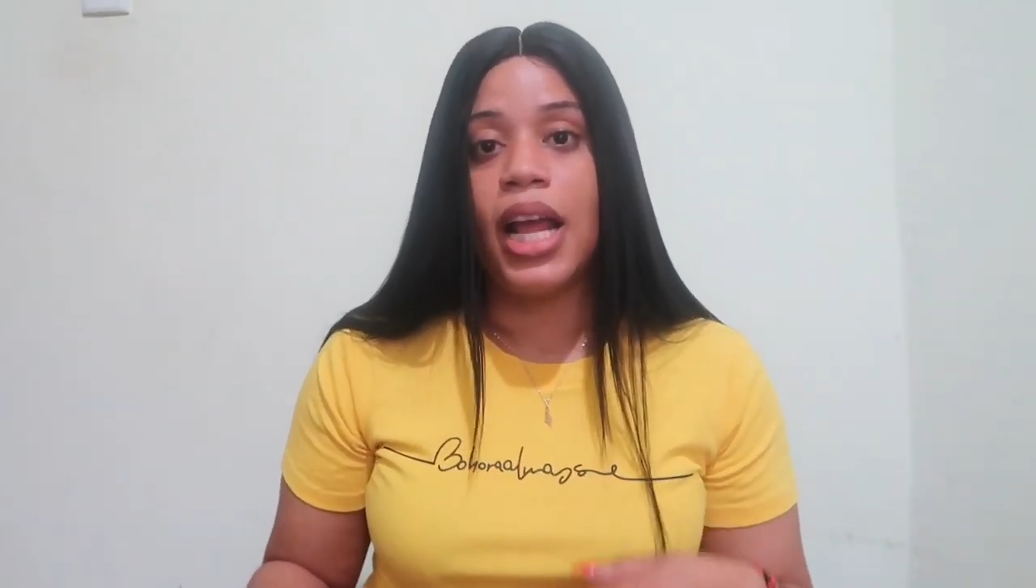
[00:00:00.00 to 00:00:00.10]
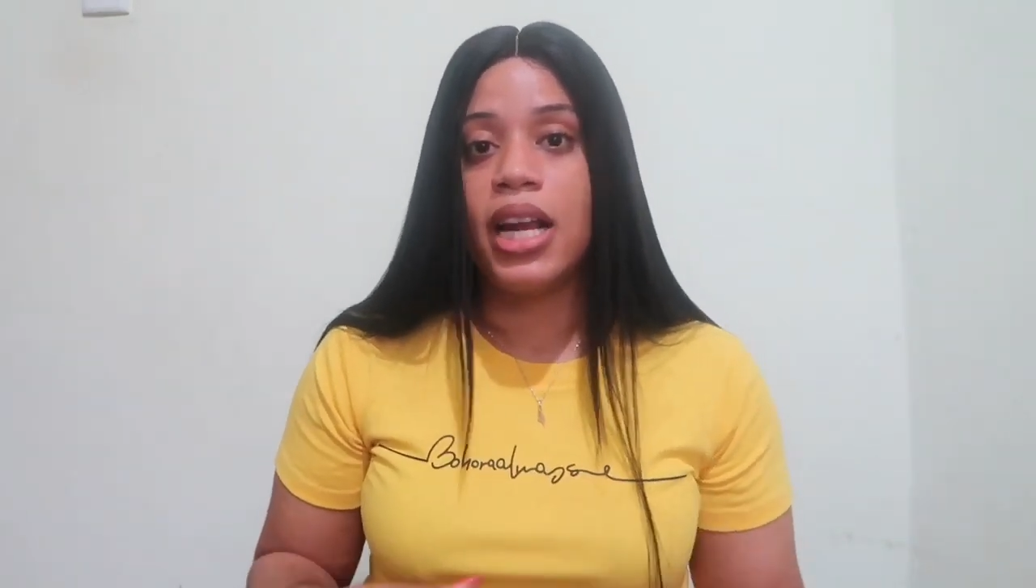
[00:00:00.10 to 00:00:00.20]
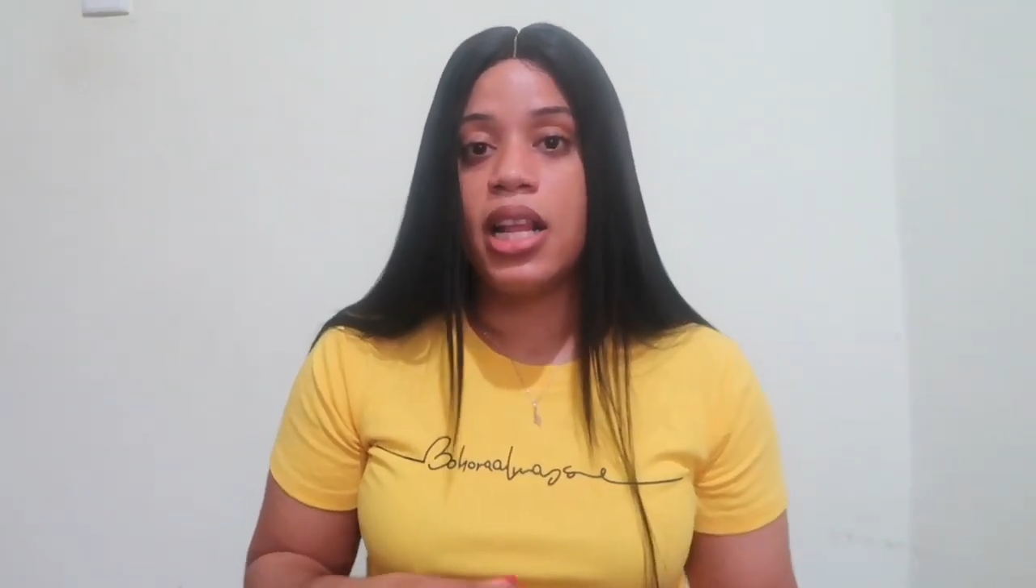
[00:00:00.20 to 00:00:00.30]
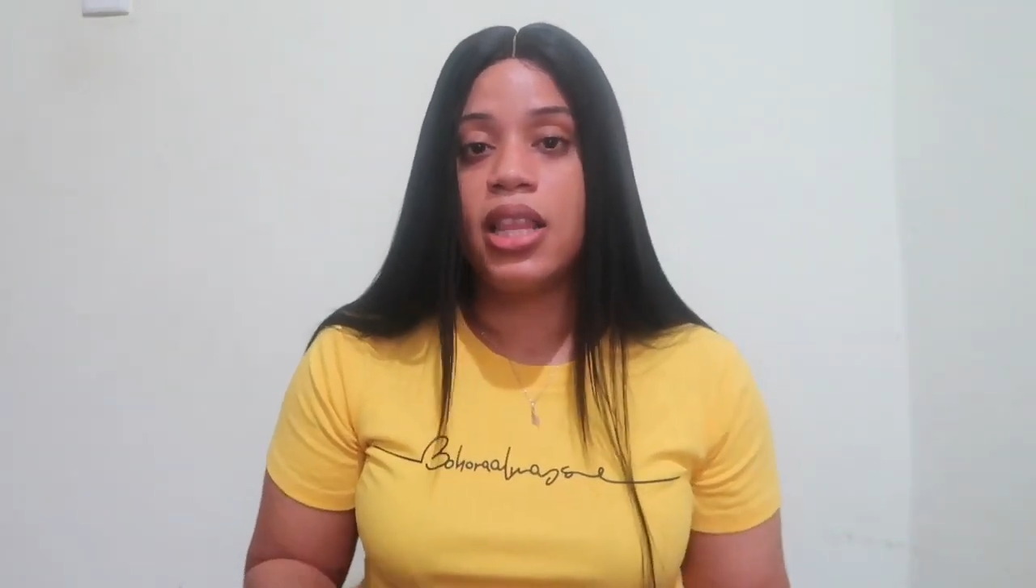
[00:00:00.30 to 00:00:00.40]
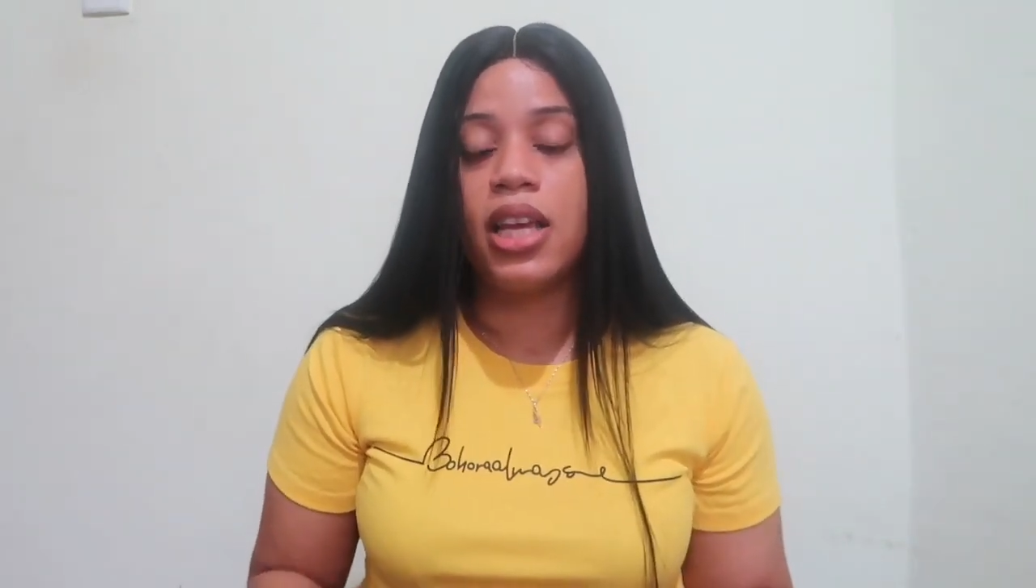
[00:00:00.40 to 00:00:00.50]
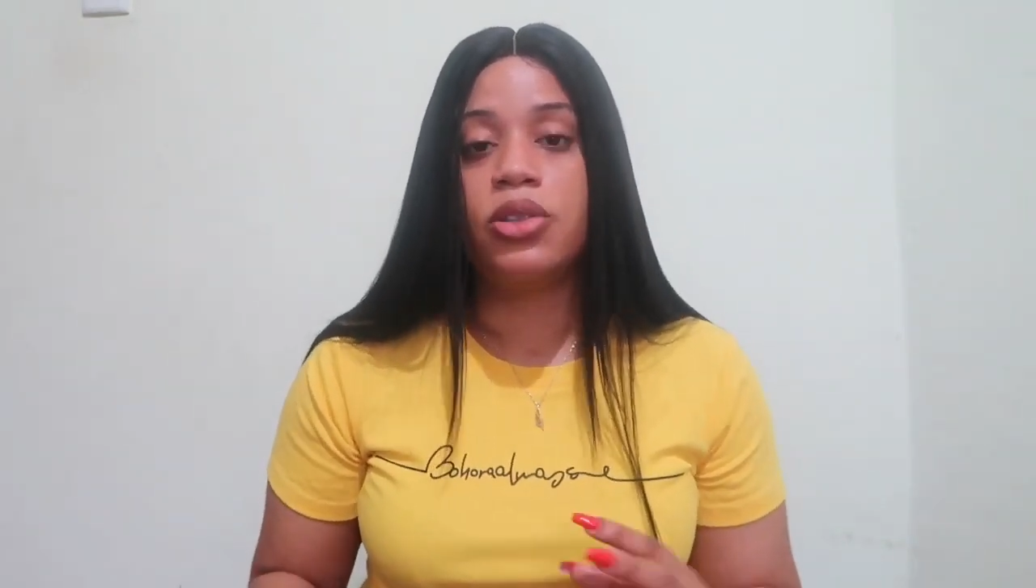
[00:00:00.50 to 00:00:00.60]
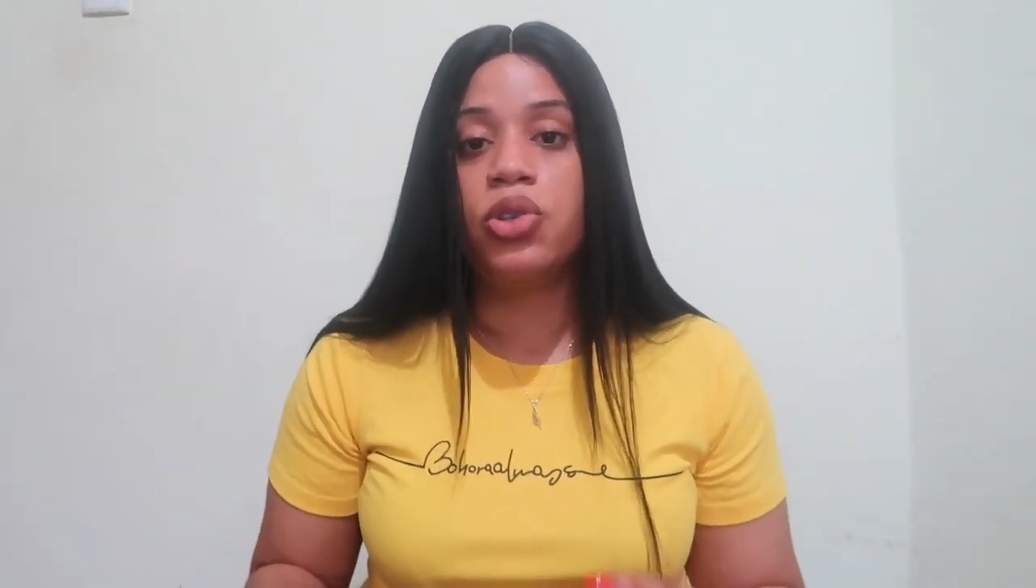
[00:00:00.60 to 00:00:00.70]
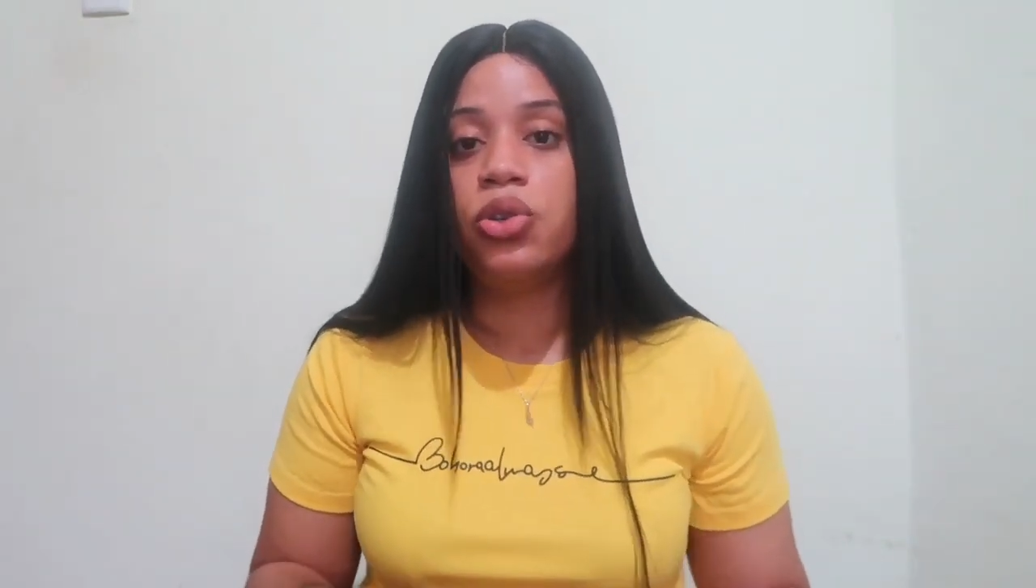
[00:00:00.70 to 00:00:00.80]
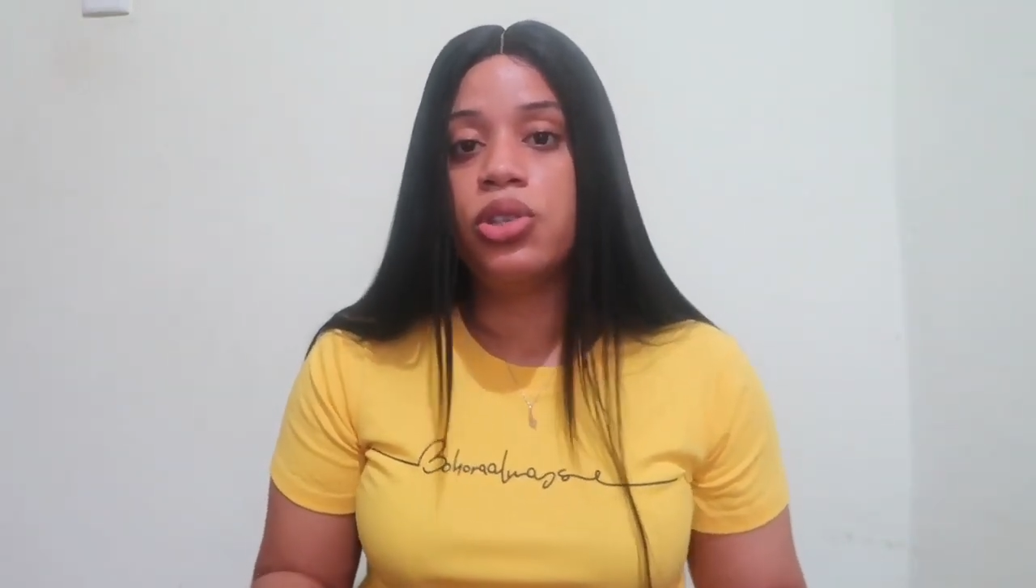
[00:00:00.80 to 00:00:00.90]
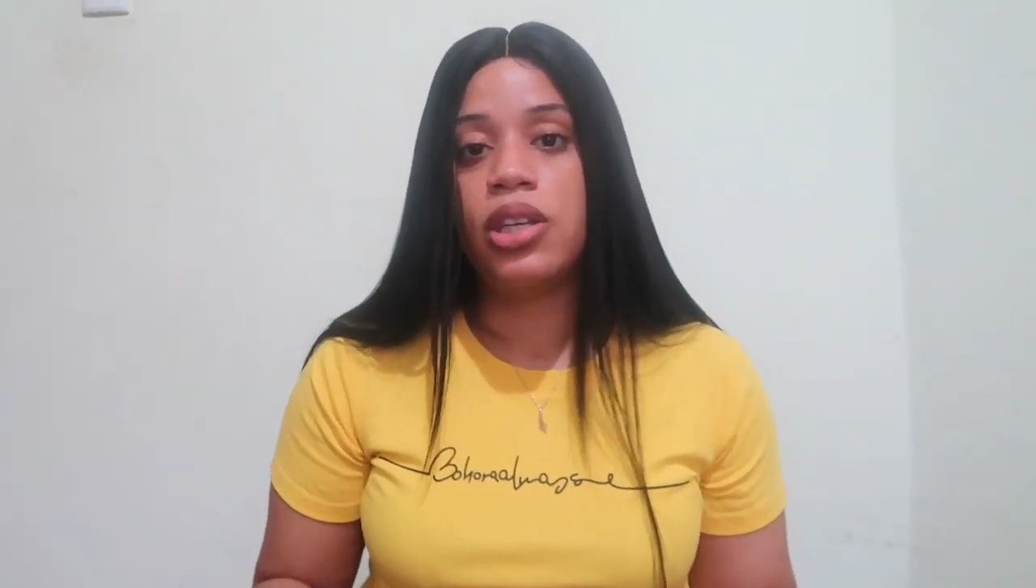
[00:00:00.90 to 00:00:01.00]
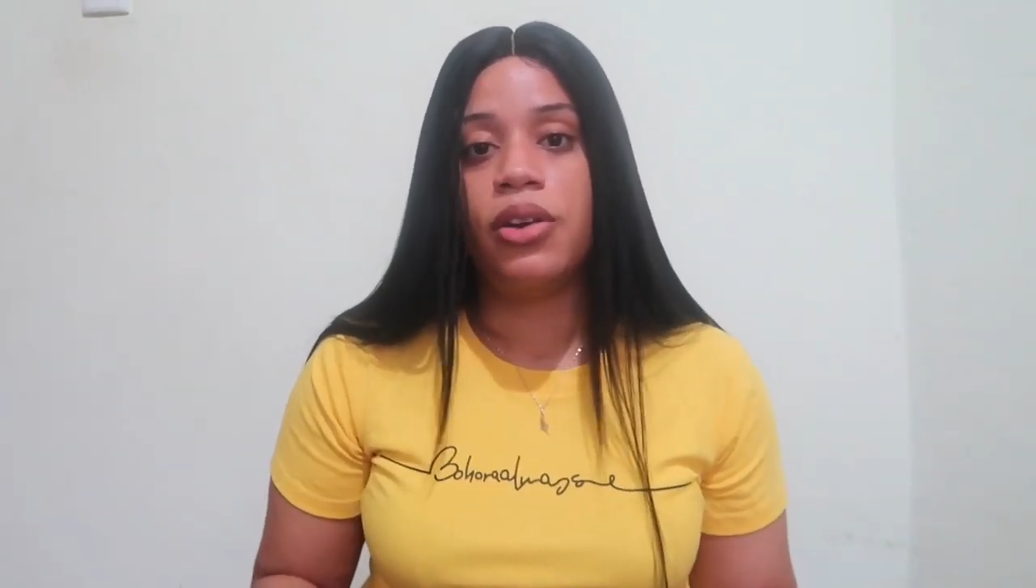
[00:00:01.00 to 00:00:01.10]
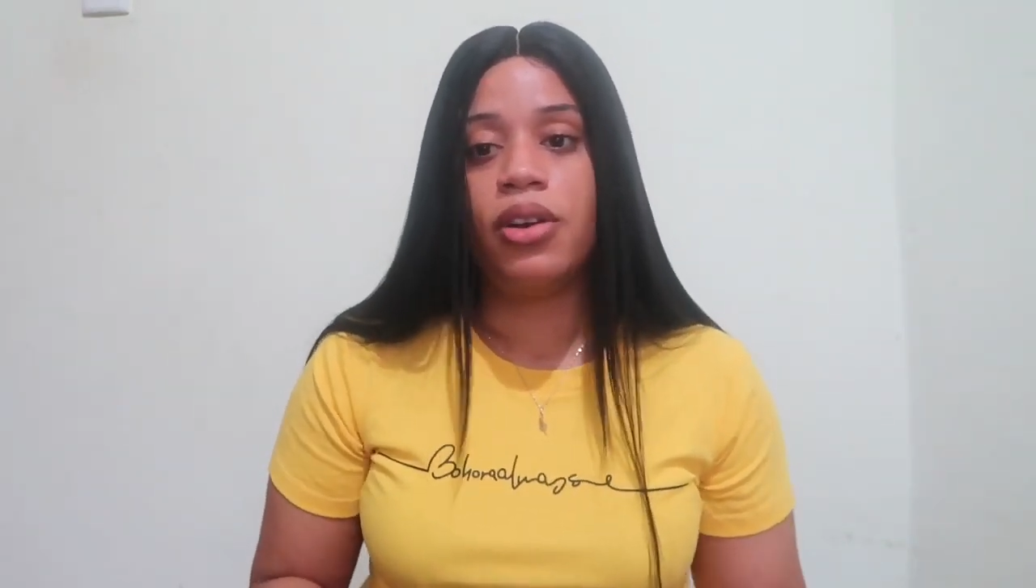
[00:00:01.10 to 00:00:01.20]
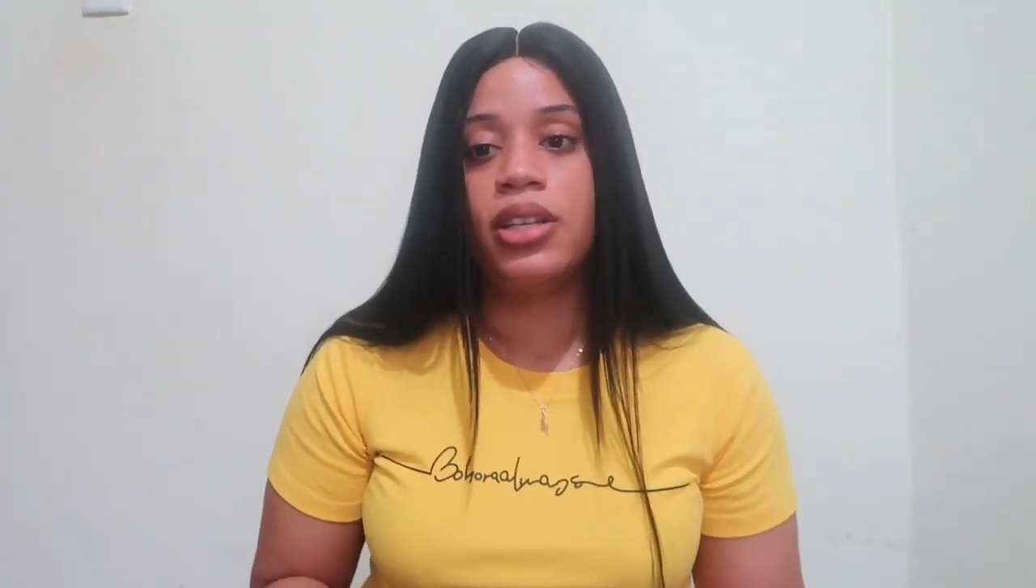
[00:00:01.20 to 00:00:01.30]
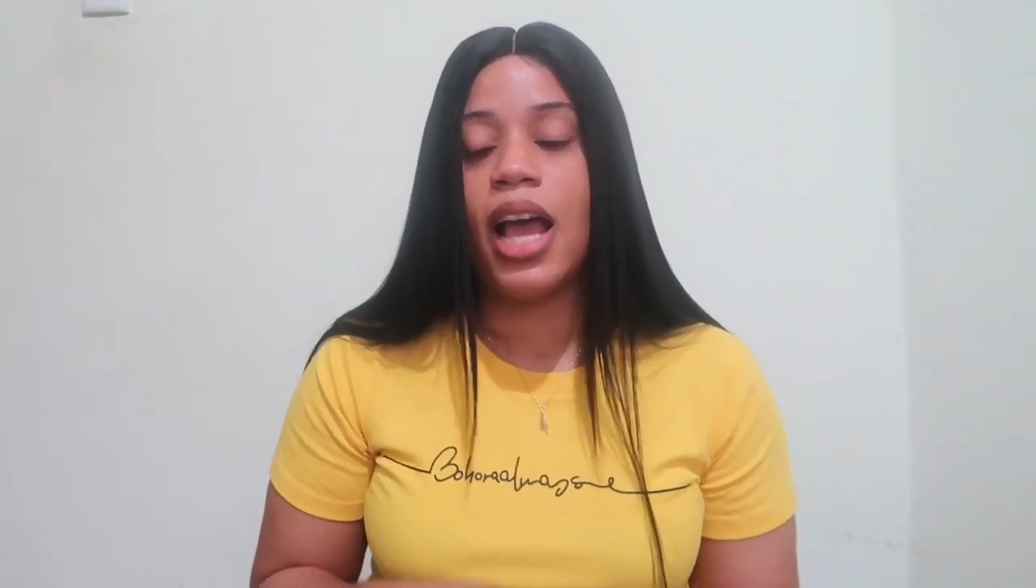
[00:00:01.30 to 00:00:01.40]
anything too serious,